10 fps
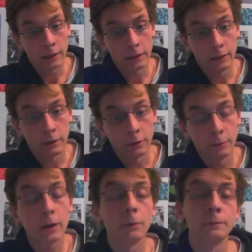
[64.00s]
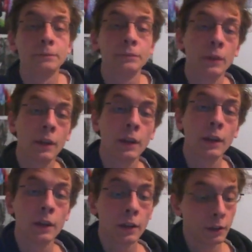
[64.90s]
And here we go.
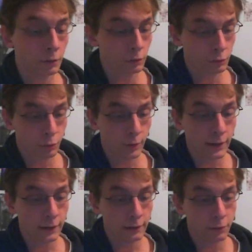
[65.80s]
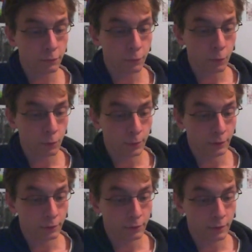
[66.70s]

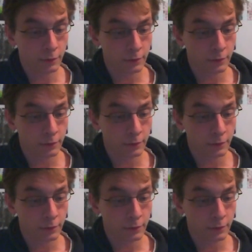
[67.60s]
Transformers.